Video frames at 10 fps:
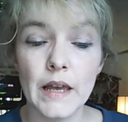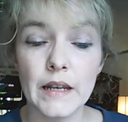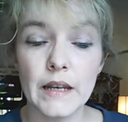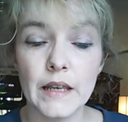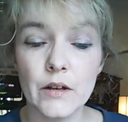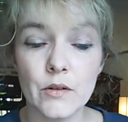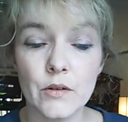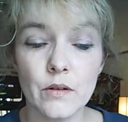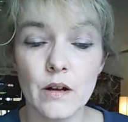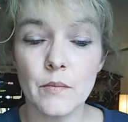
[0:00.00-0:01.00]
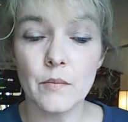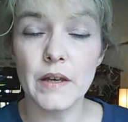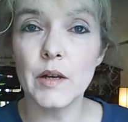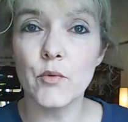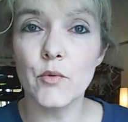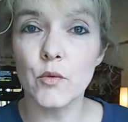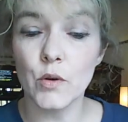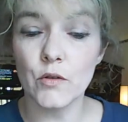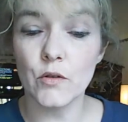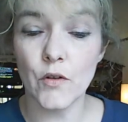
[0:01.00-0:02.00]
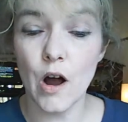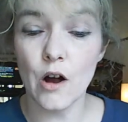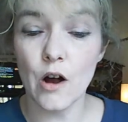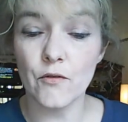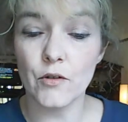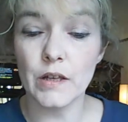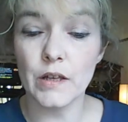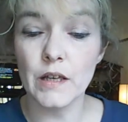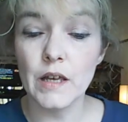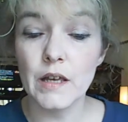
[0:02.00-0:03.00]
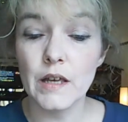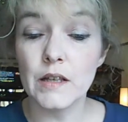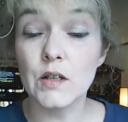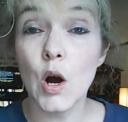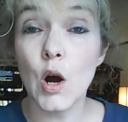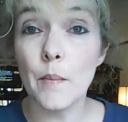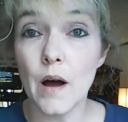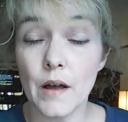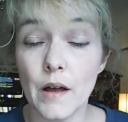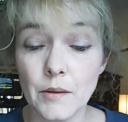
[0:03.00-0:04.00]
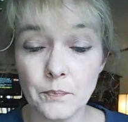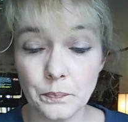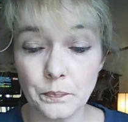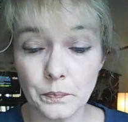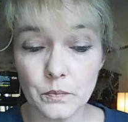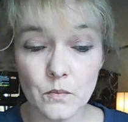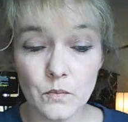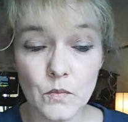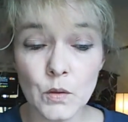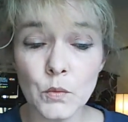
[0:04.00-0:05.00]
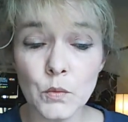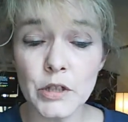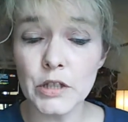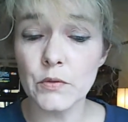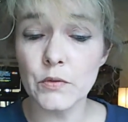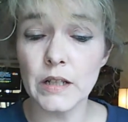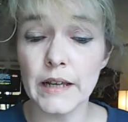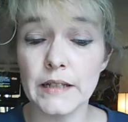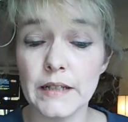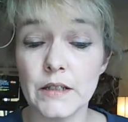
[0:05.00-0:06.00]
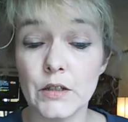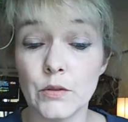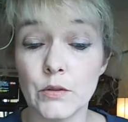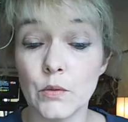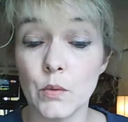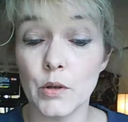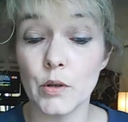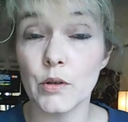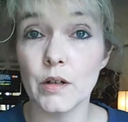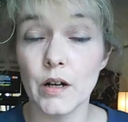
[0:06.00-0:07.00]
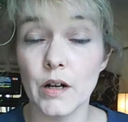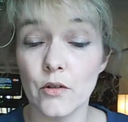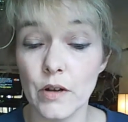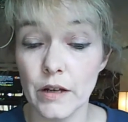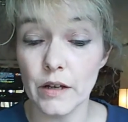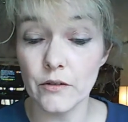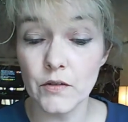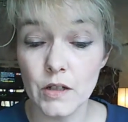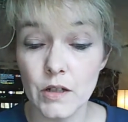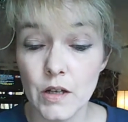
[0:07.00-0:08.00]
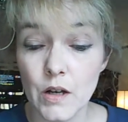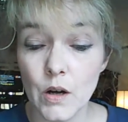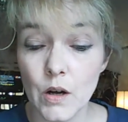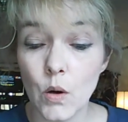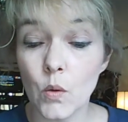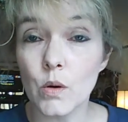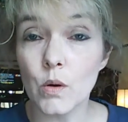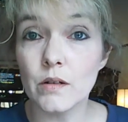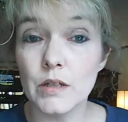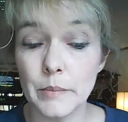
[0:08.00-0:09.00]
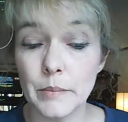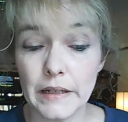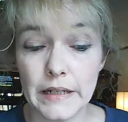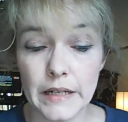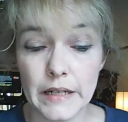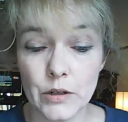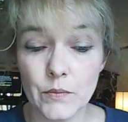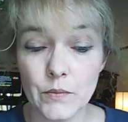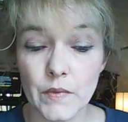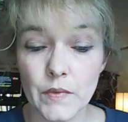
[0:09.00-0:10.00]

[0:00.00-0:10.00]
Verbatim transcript: And here, um, the Hebrew word for offering is korban, which is related to the word karev, or to be near.